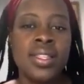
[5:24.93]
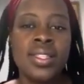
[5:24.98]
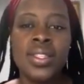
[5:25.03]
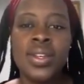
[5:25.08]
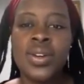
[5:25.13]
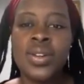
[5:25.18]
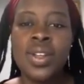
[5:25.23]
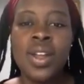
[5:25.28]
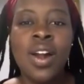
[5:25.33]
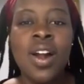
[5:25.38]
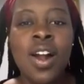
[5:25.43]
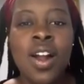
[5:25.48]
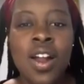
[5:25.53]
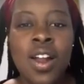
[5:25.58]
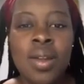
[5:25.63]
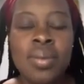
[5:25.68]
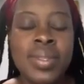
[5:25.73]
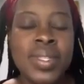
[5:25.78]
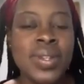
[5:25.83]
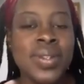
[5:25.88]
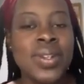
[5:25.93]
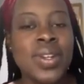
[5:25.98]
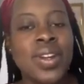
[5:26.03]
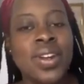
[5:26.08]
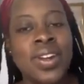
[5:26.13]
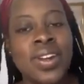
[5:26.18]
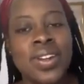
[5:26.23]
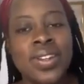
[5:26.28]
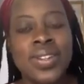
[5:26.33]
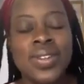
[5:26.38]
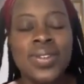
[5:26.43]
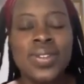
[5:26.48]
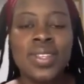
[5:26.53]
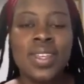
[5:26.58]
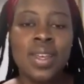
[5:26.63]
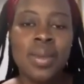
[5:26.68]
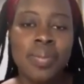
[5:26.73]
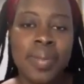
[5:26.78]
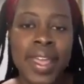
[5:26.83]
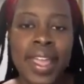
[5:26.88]
Don't harm, don't hurt, don't
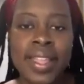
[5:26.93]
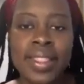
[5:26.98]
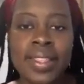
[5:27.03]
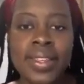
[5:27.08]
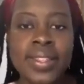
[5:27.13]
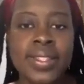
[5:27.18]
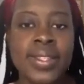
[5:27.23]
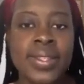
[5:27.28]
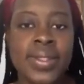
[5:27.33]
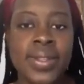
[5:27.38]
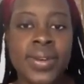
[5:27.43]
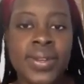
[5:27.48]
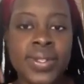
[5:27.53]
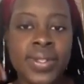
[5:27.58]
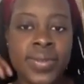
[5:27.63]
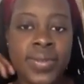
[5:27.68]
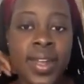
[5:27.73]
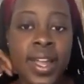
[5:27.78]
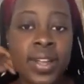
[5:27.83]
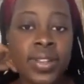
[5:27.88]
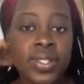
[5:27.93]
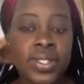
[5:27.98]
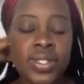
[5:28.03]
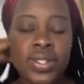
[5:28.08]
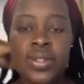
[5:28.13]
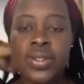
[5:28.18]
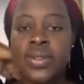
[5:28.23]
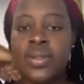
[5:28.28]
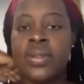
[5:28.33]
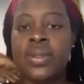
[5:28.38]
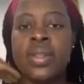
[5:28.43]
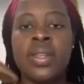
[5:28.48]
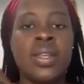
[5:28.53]
talk badly to those around you.